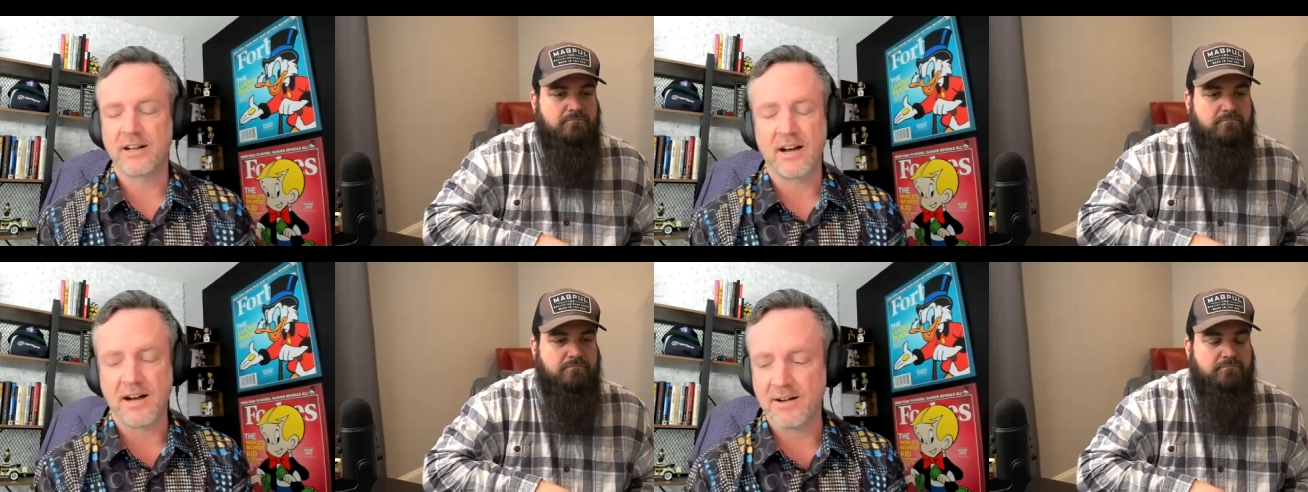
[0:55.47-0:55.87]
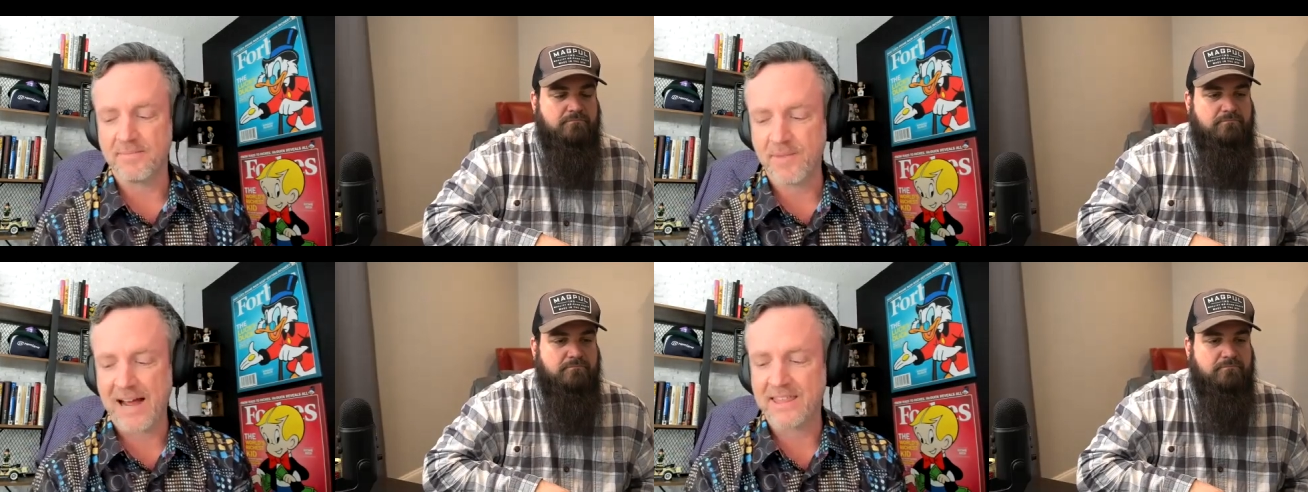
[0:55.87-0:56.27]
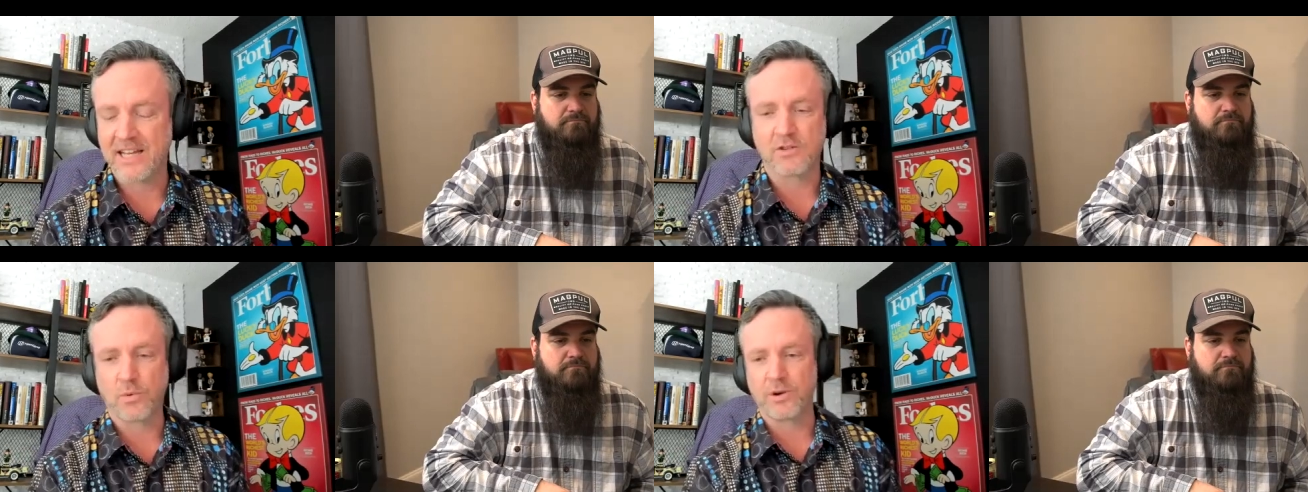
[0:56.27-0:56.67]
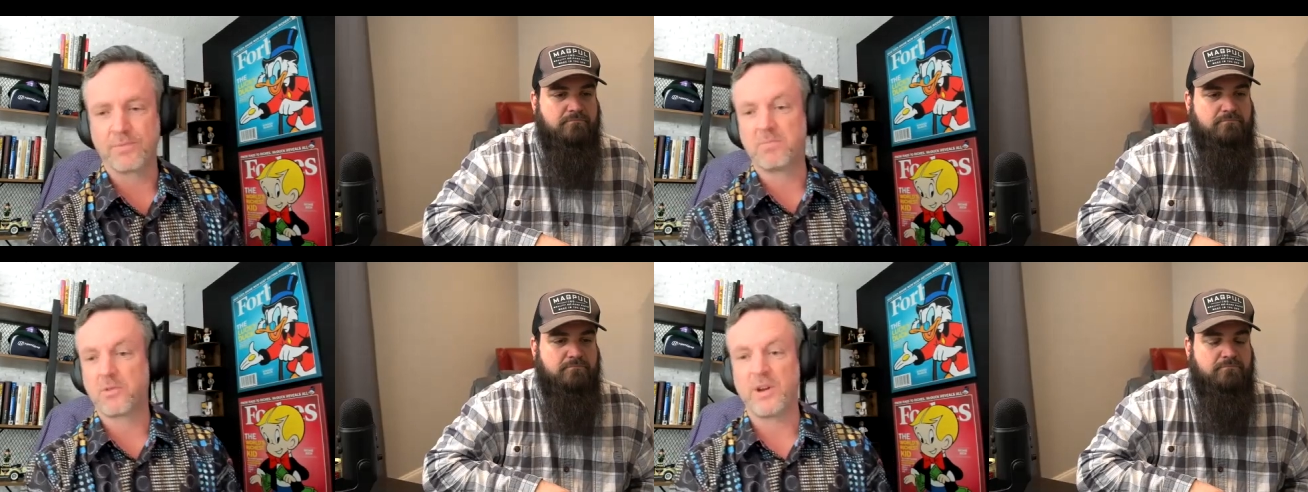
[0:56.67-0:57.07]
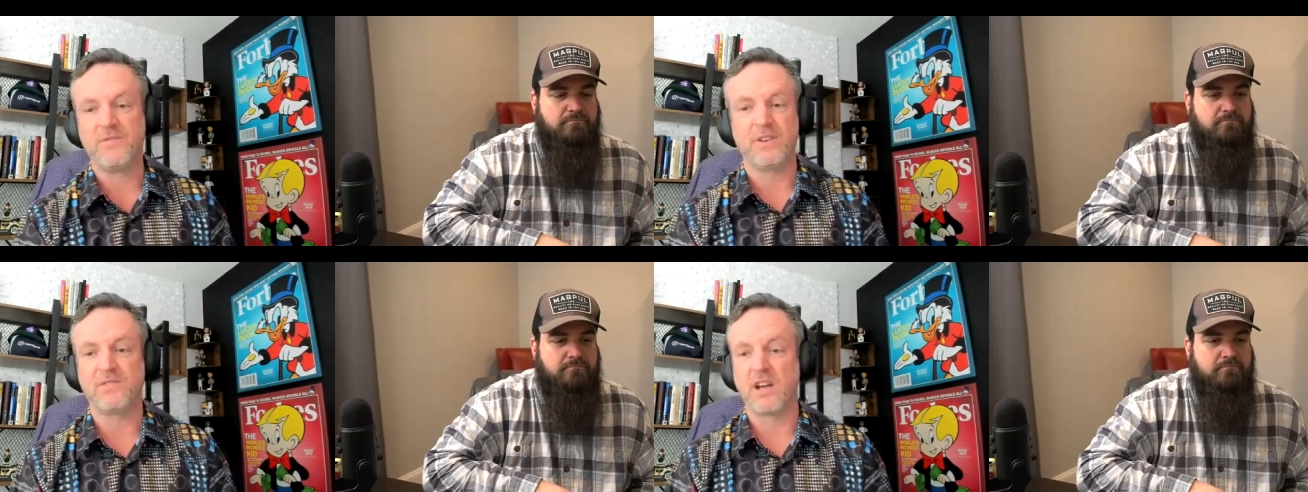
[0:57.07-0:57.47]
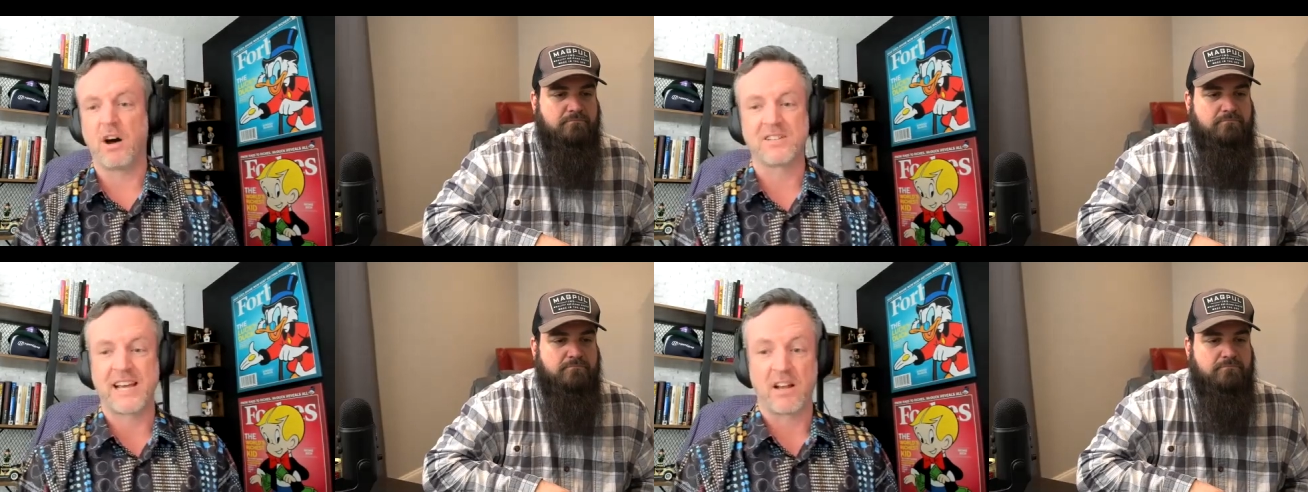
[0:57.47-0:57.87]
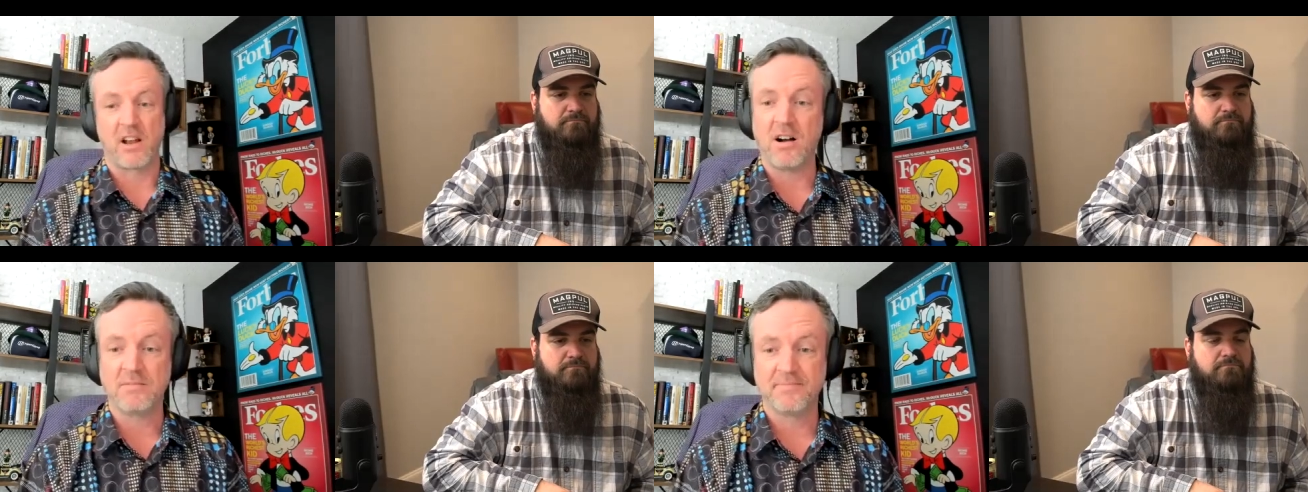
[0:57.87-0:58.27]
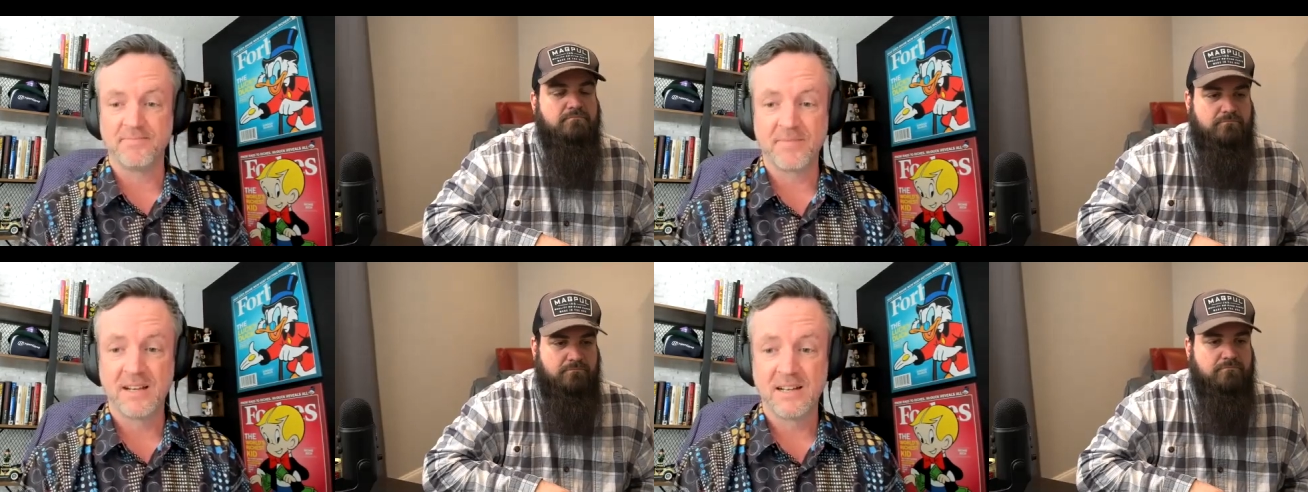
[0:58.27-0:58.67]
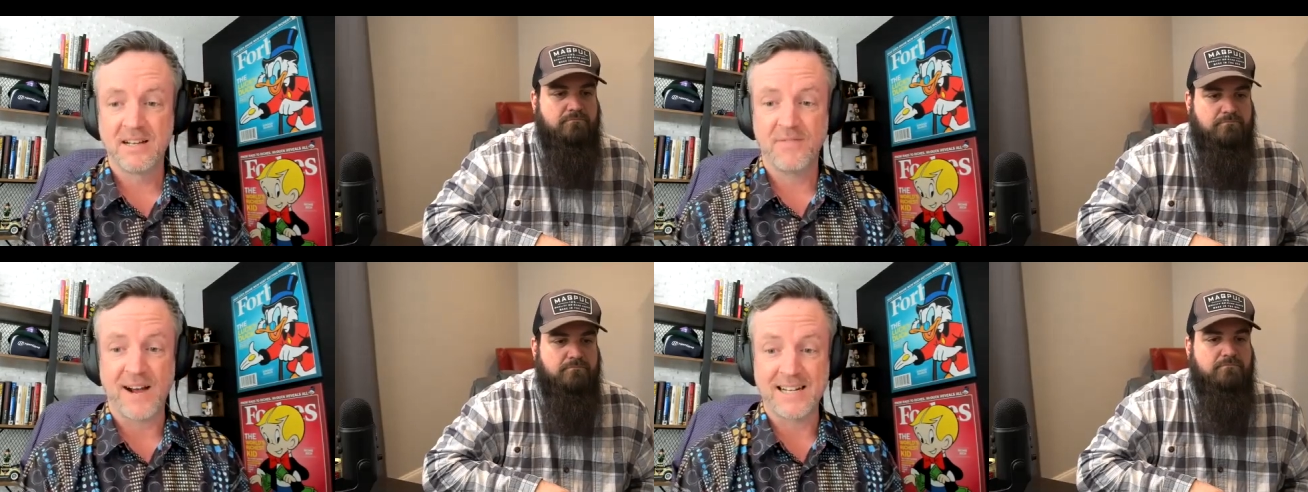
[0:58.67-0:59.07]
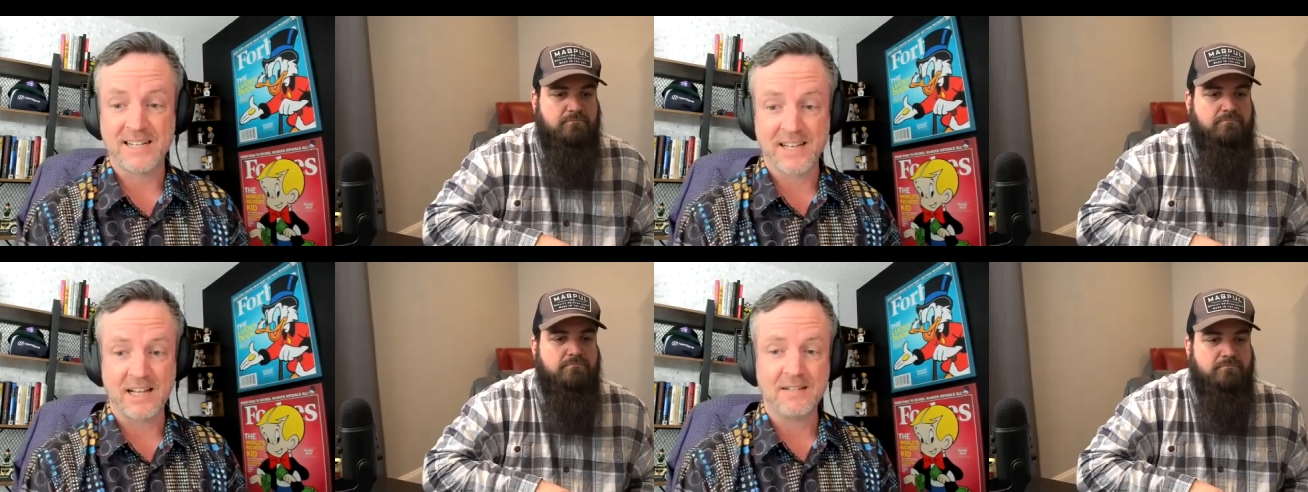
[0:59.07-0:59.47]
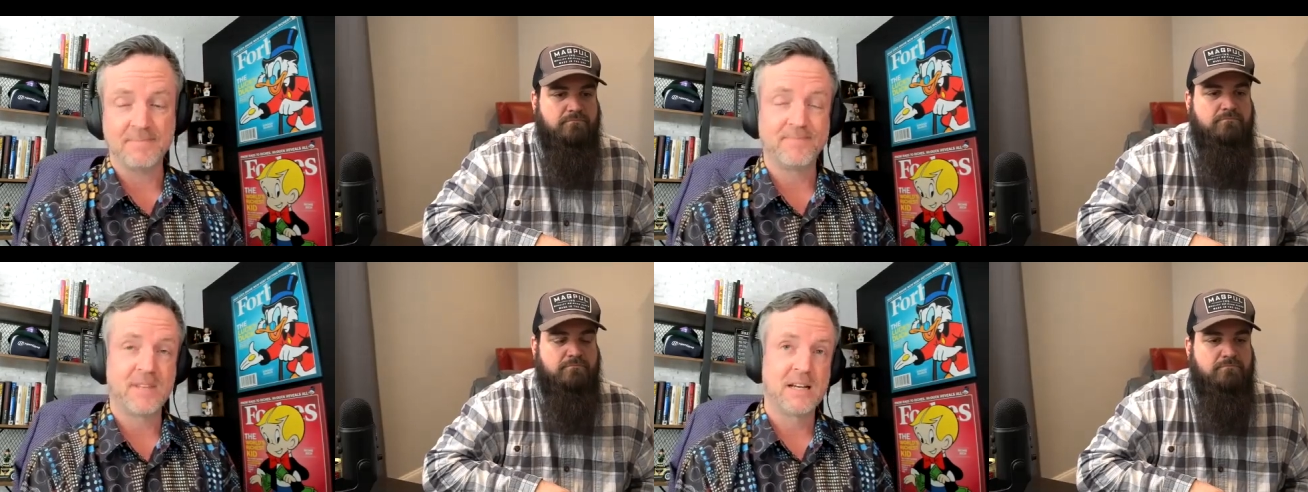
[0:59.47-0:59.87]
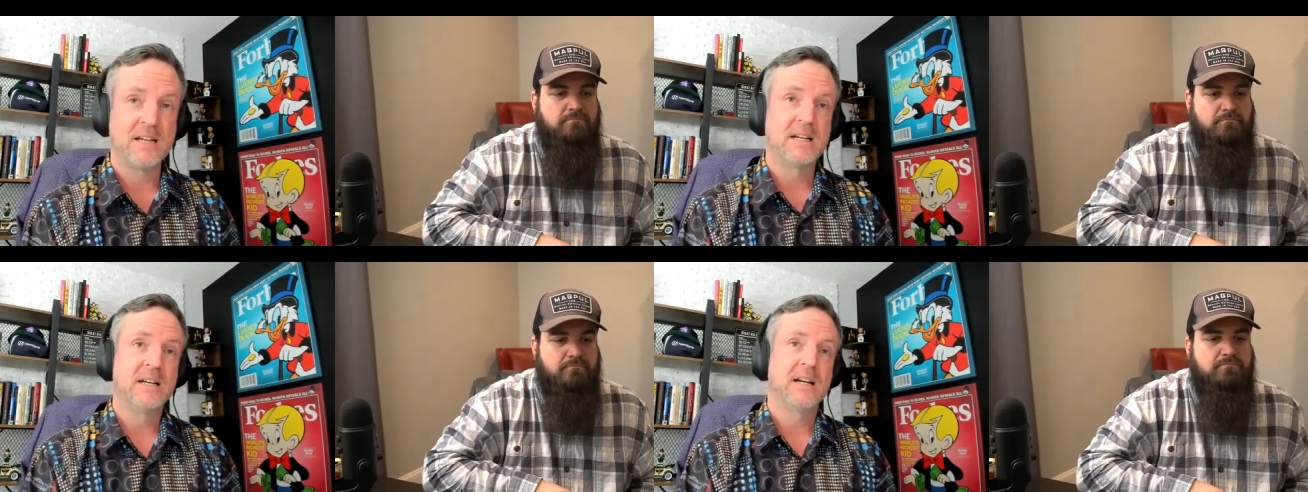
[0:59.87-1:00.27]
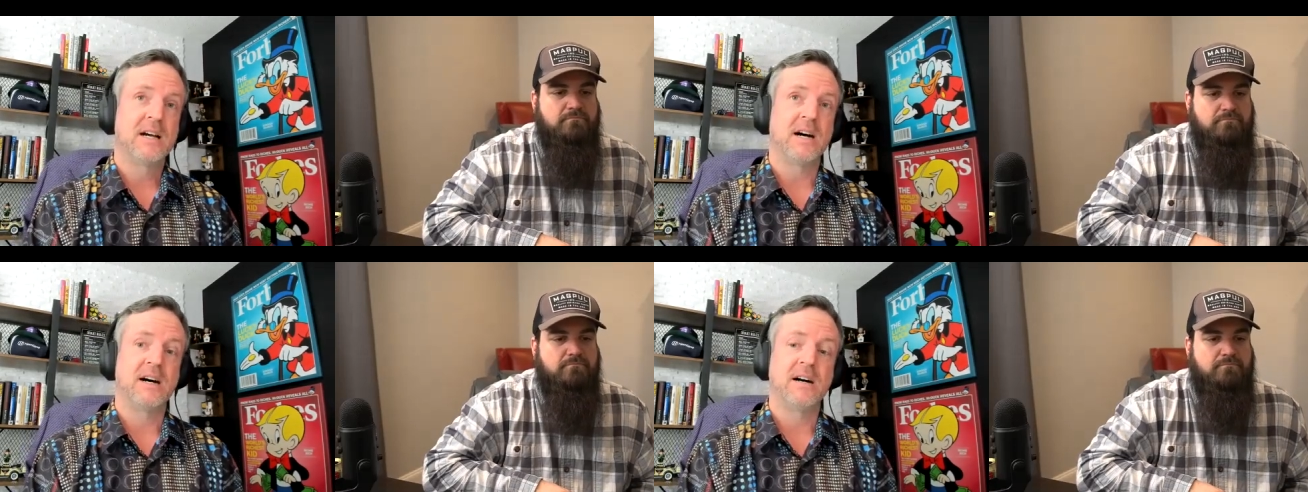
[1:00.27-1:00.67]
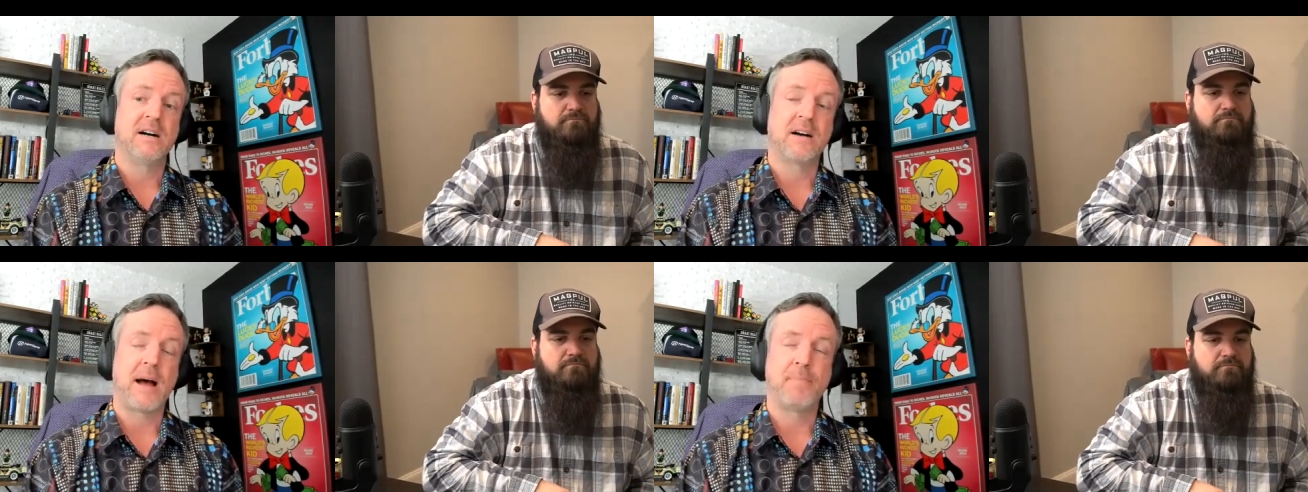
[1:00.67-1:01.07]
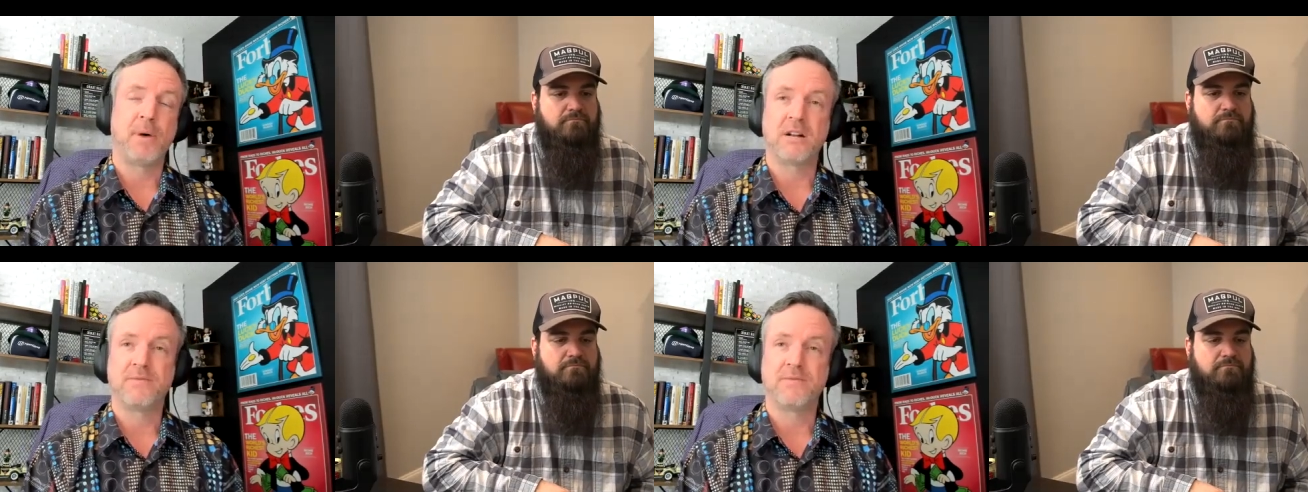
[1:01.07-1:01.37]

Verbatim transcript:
Speaker 1: Um, I think it's worth three fifty all day long if I had to sell it. Uh, I bought it